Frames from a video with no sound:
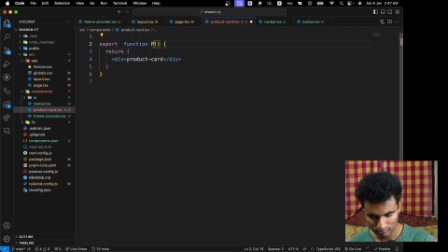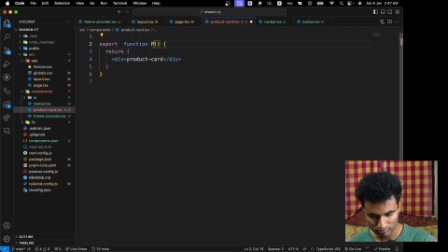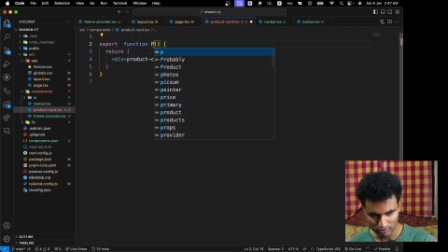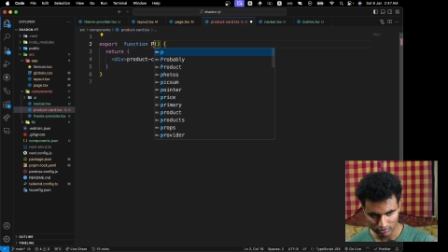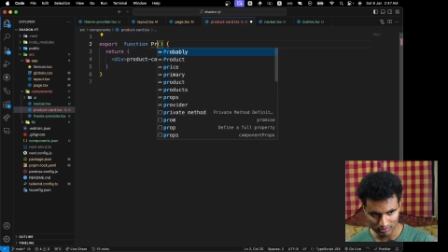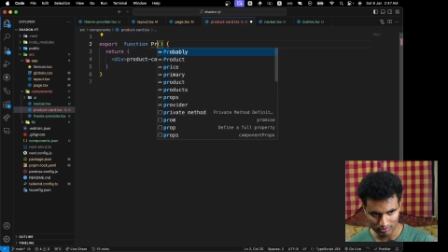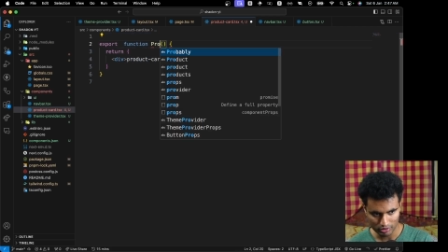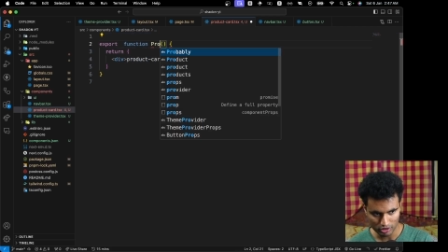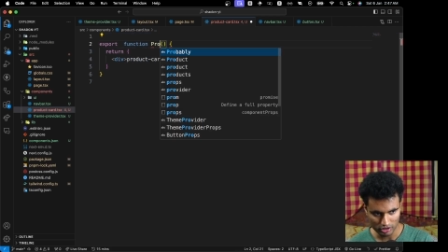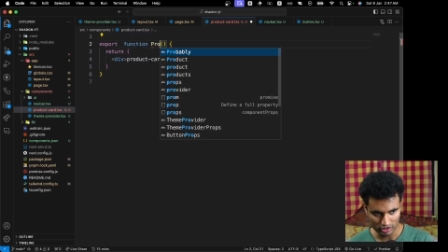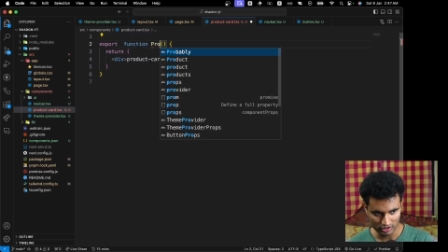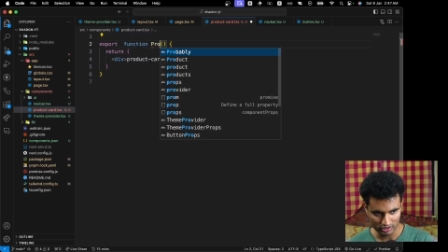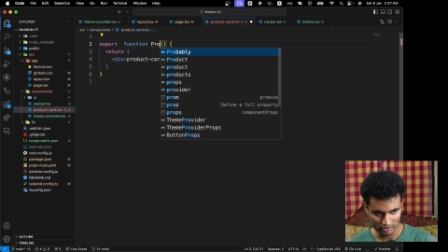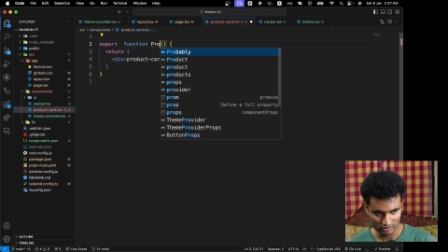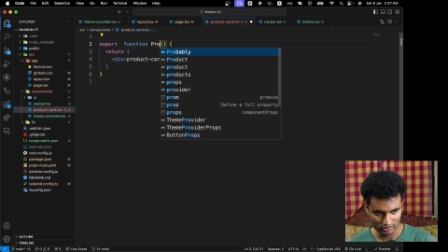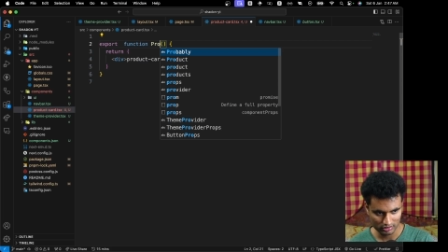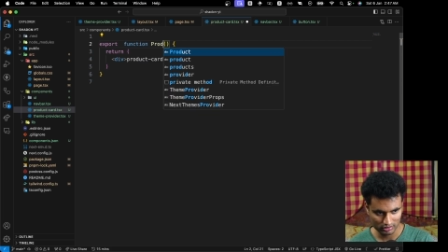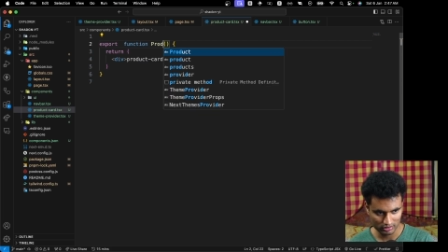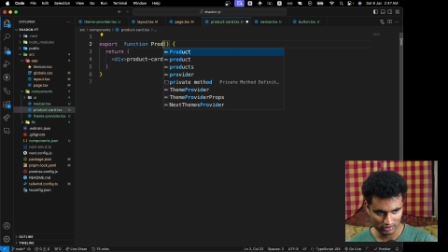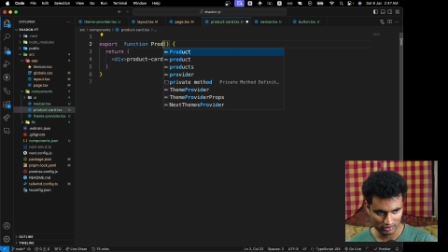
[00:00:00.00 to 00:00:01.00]
A product
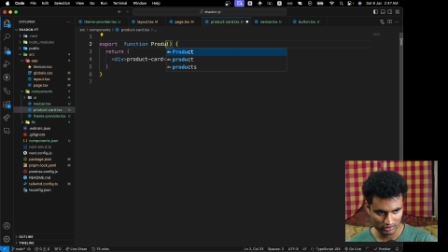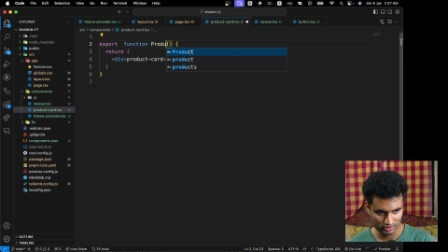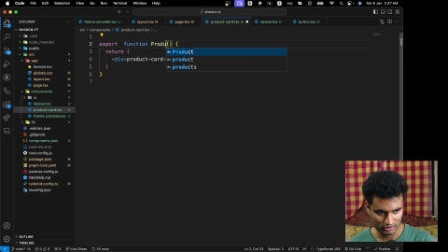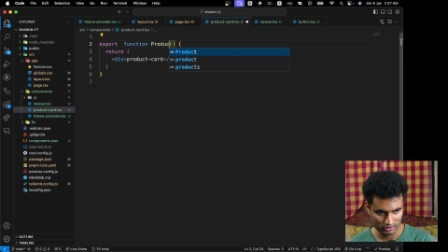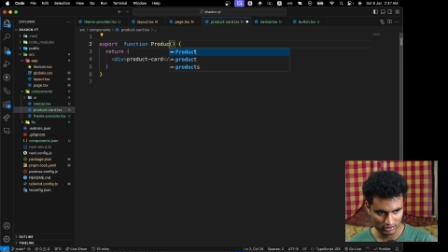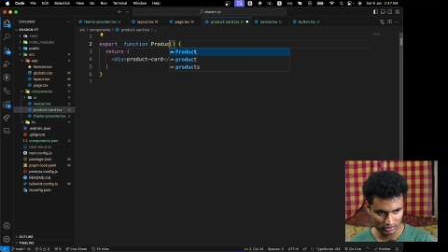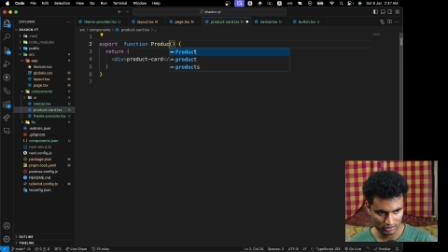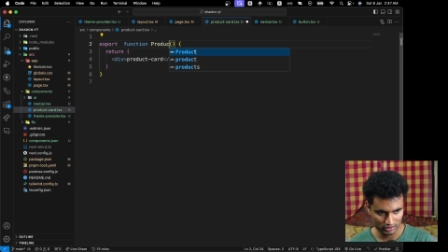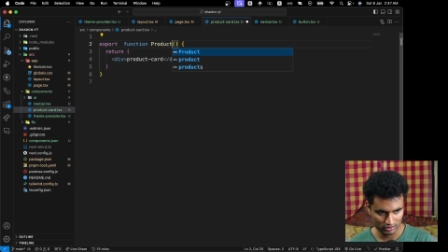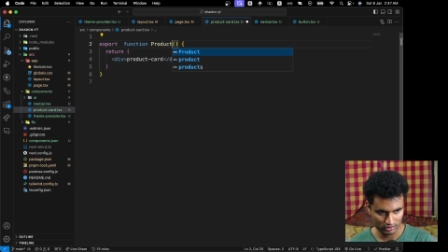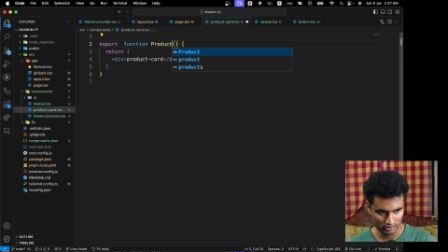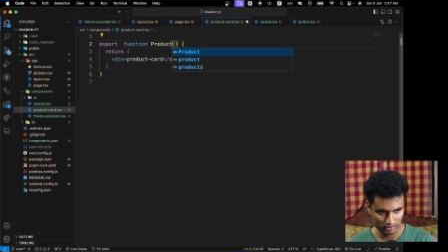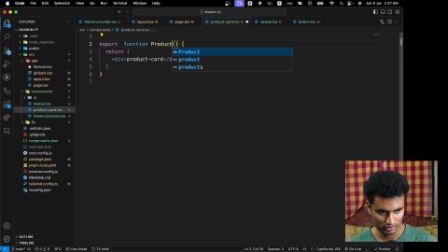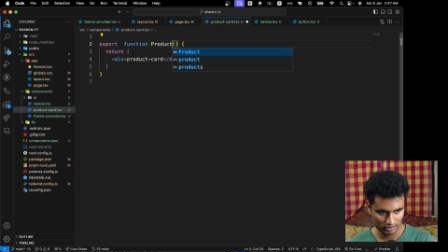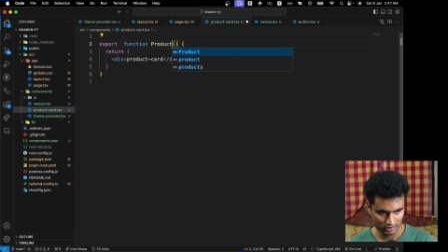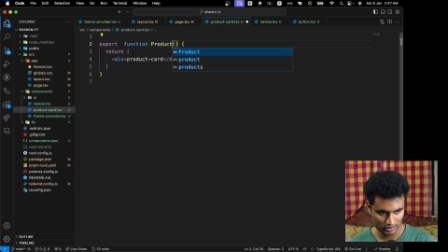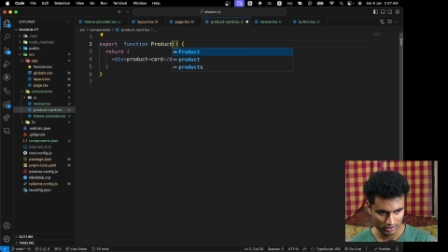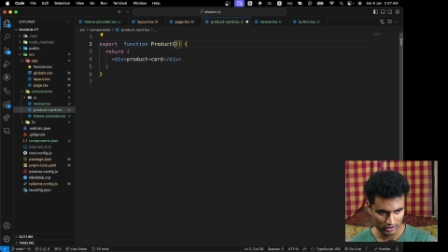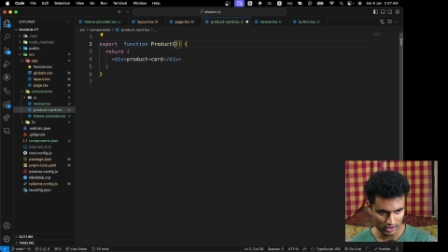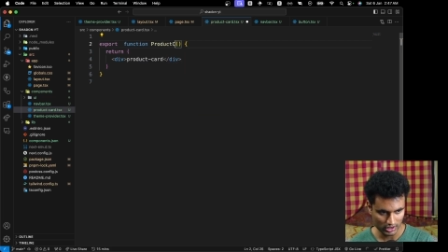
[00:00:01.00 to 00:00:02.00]

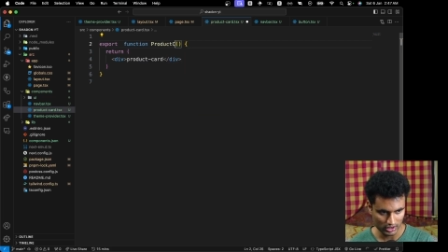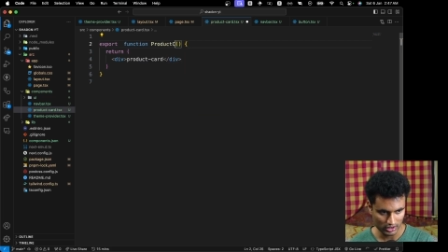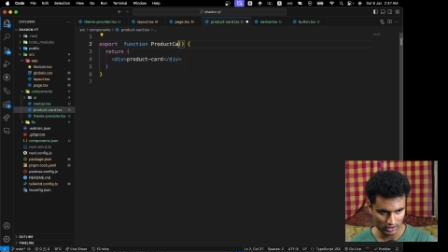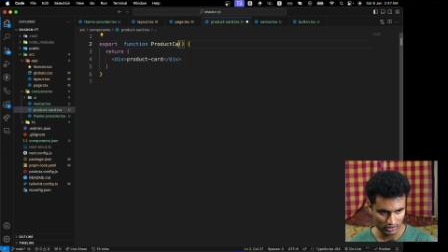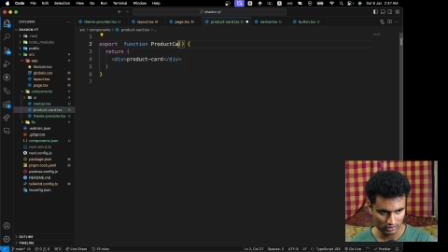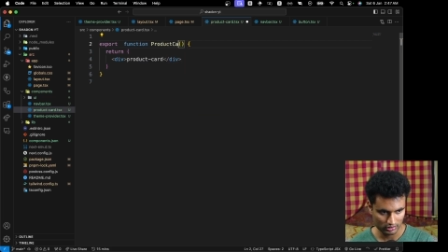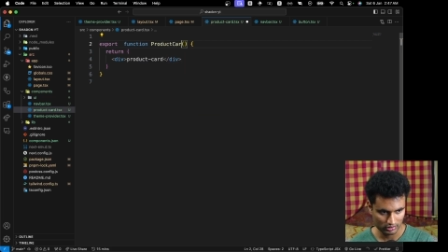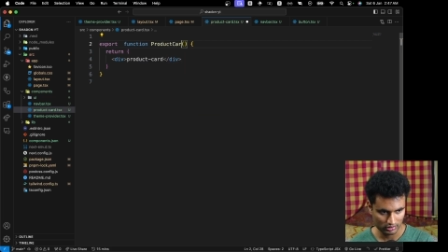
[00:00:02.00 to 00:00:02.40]
card.